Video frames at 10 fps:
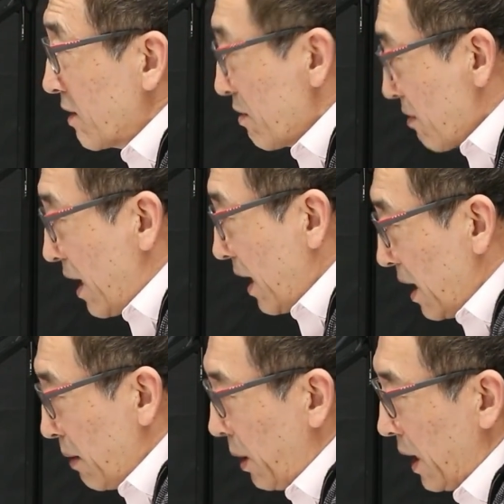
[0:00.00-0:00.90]
right in
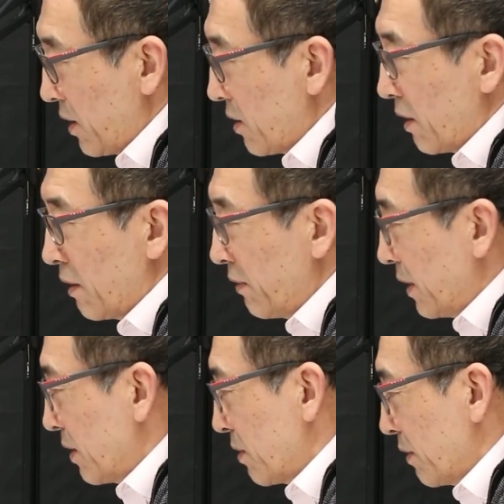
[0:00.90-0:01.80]
the picture of
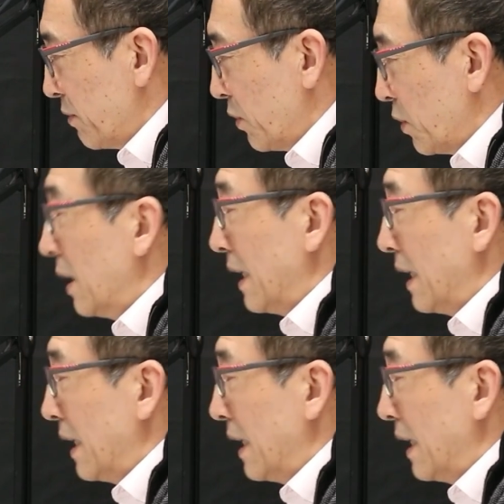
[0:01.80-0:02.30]
Industry 4